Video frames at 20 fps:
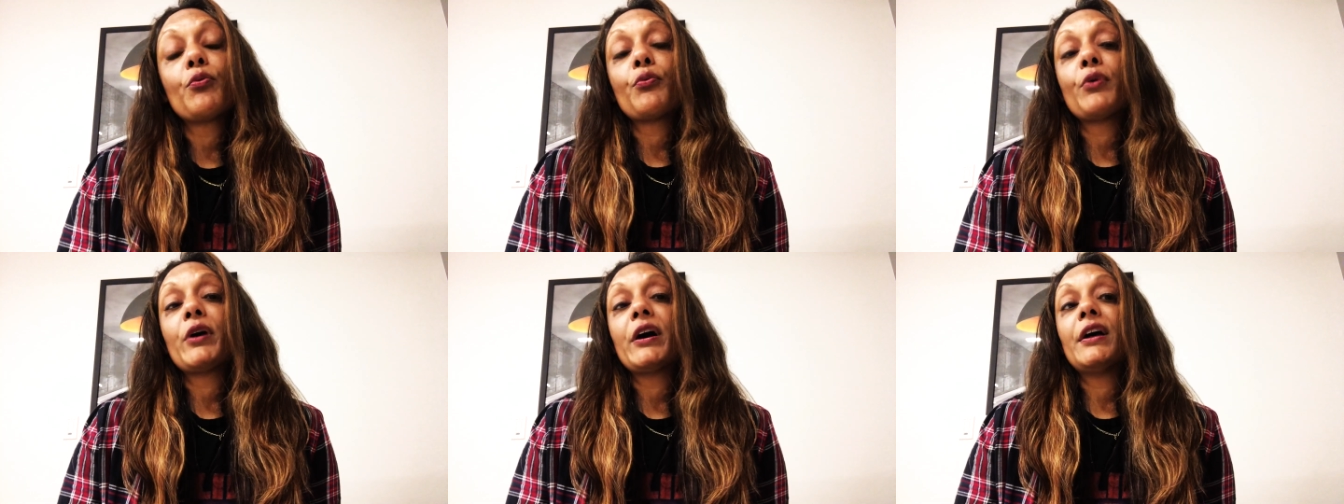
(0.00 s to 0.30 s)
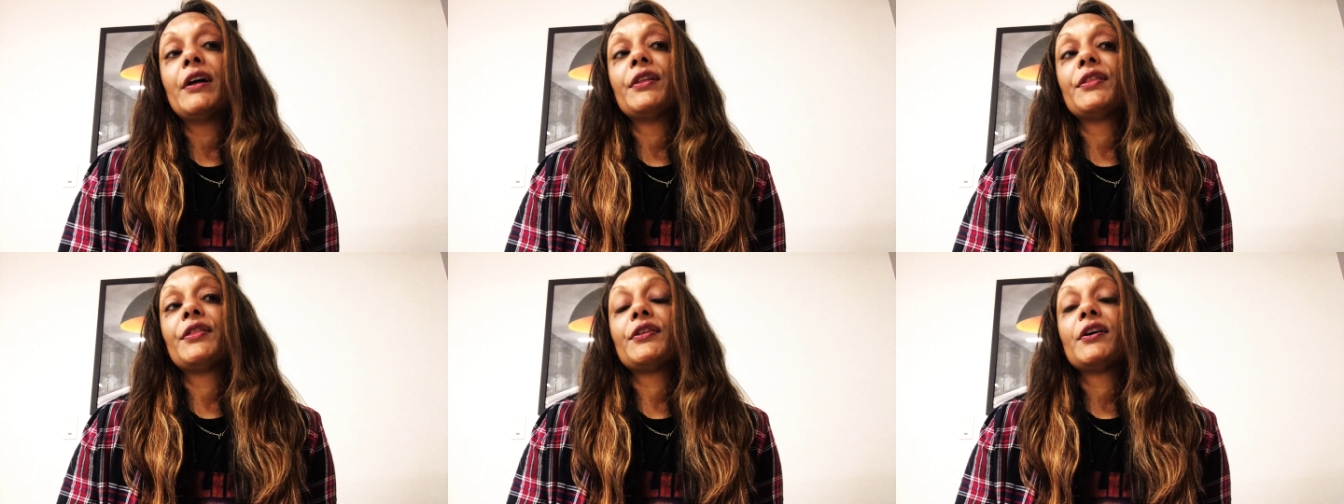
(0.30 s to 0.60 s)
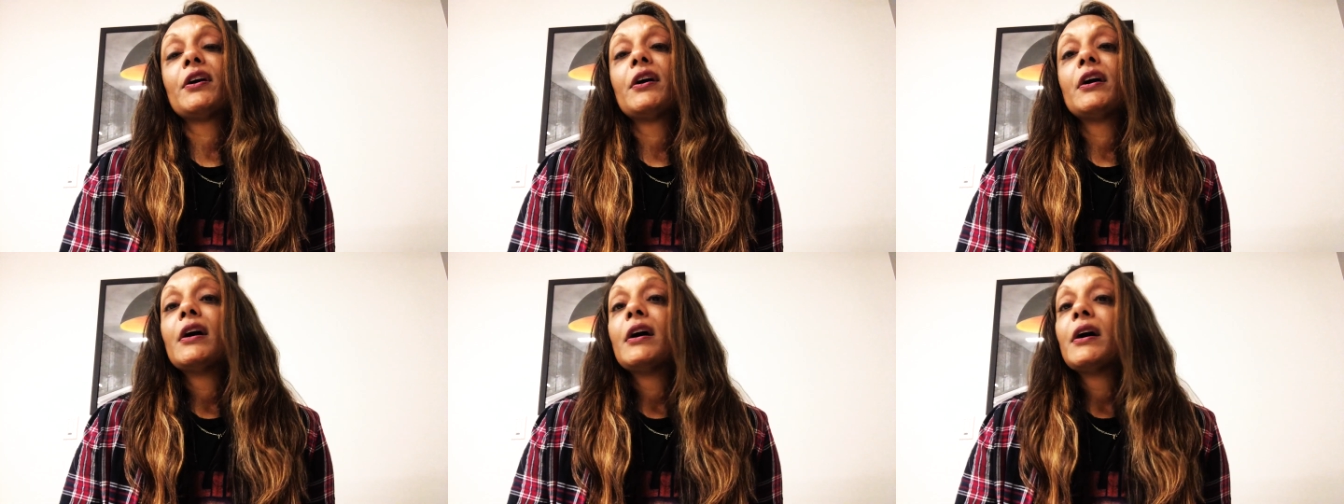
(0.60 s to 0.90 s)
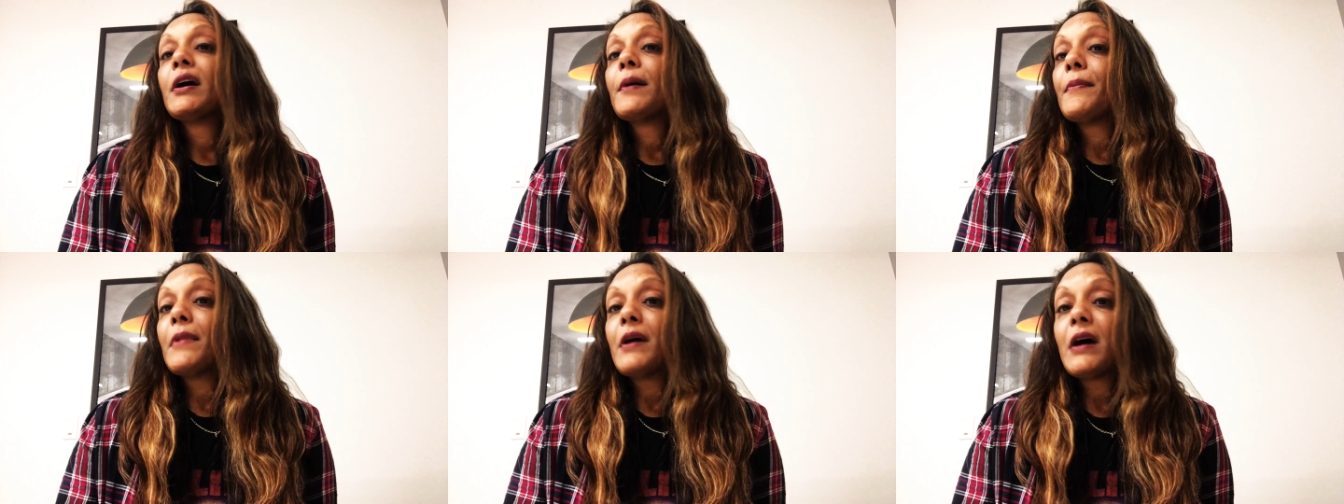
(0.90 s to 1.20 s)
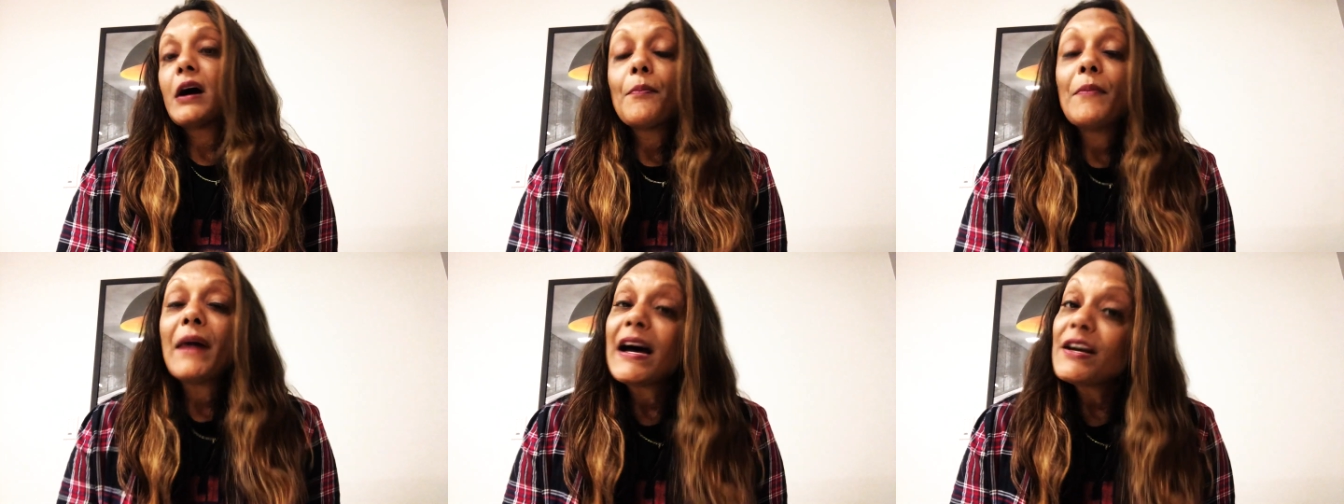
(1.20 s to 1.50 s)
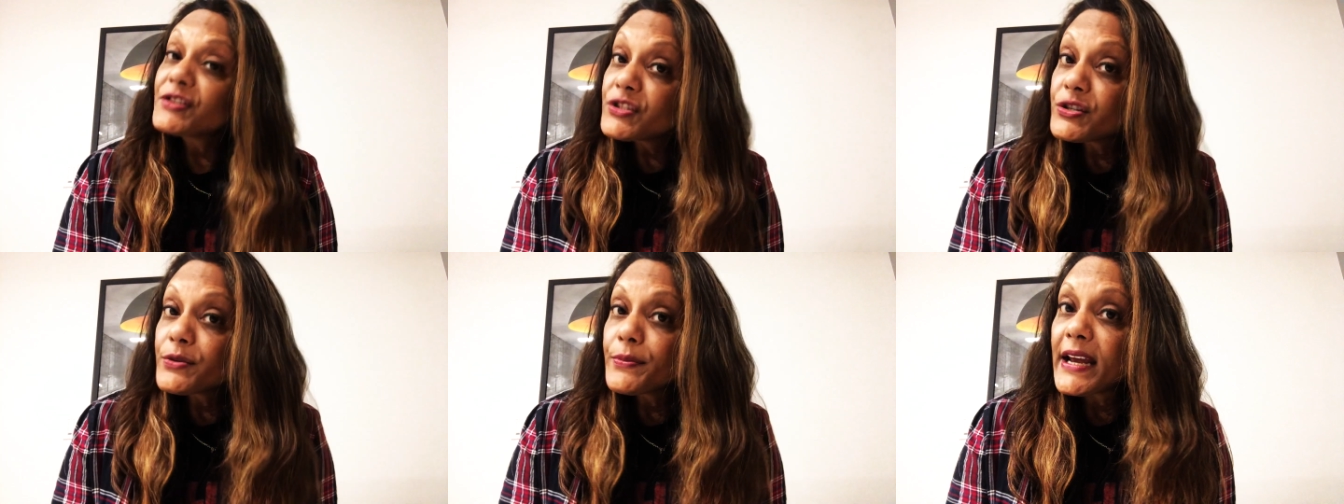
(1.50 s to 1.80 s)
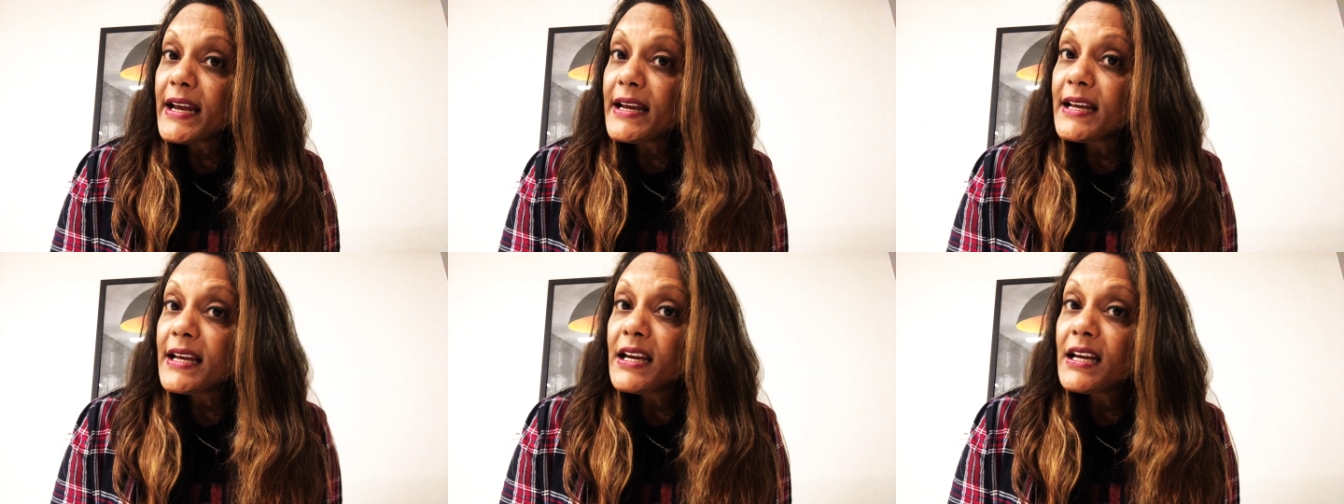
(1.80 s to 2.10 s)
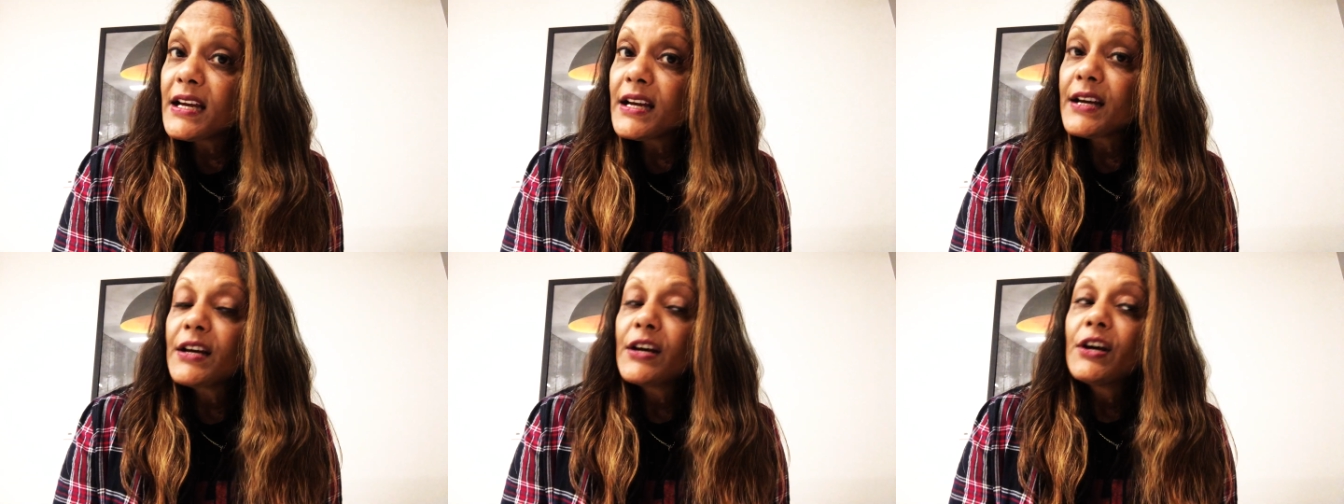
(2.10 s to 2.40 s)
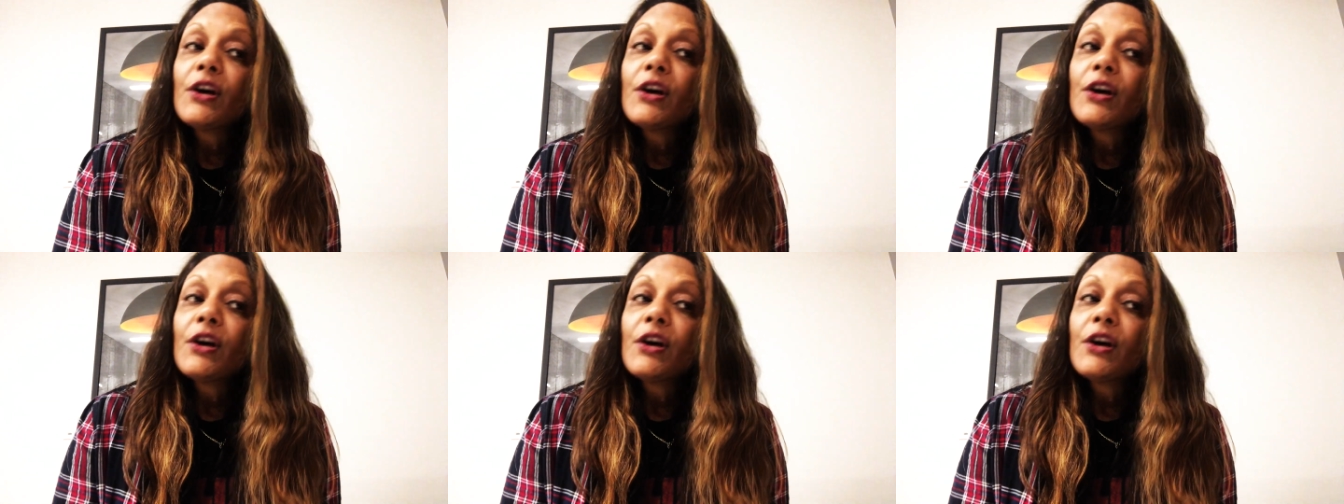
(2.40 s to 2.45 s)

with uh, masturbating.